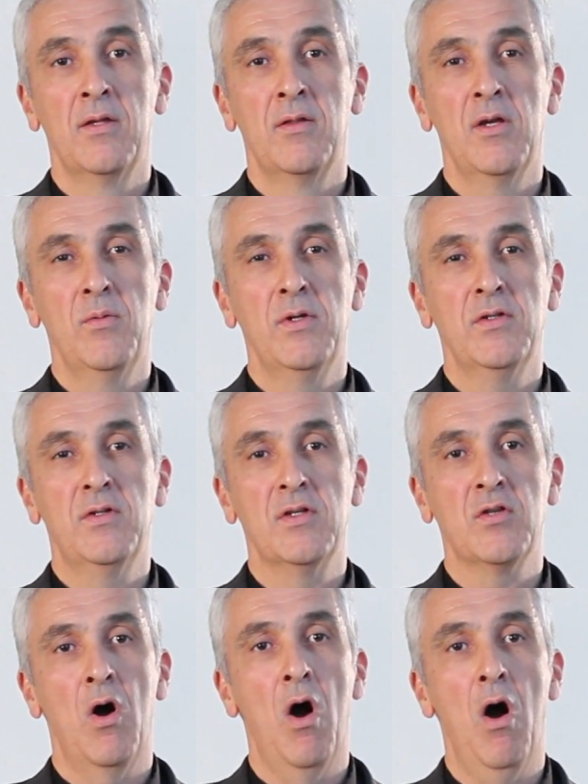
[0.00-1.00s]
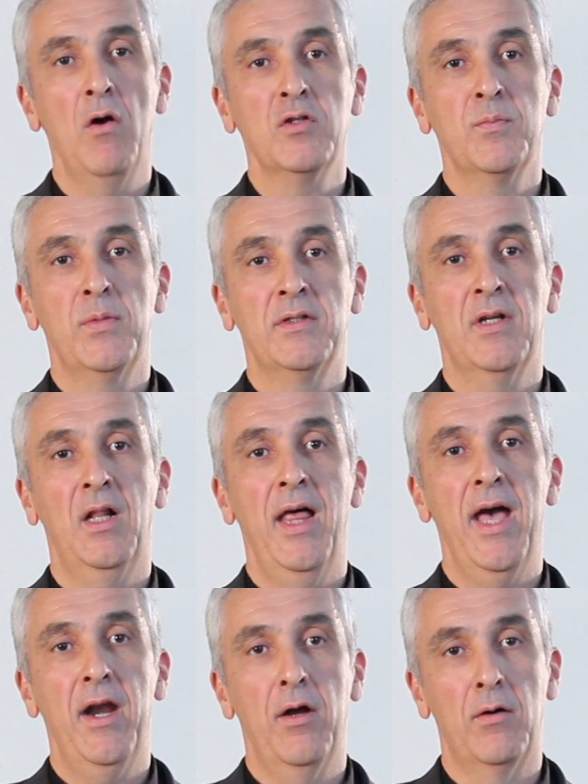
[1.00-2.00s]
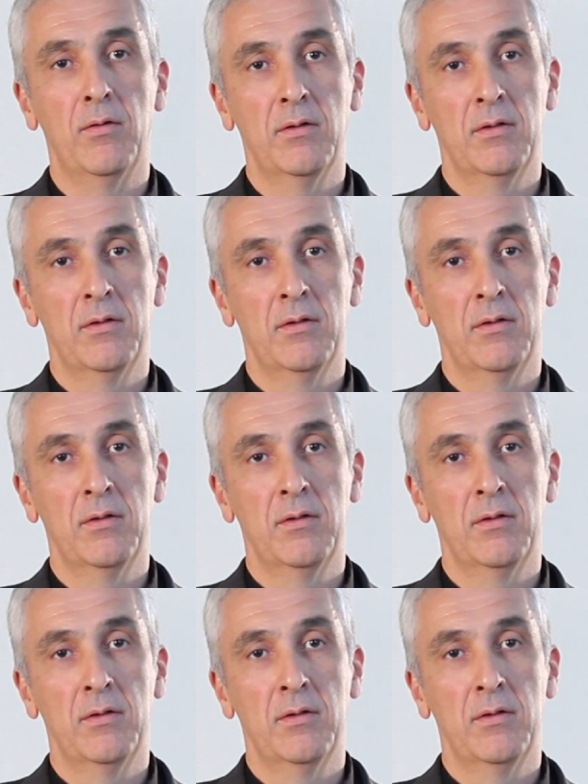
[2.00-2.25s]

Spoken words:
there was this hospitalero,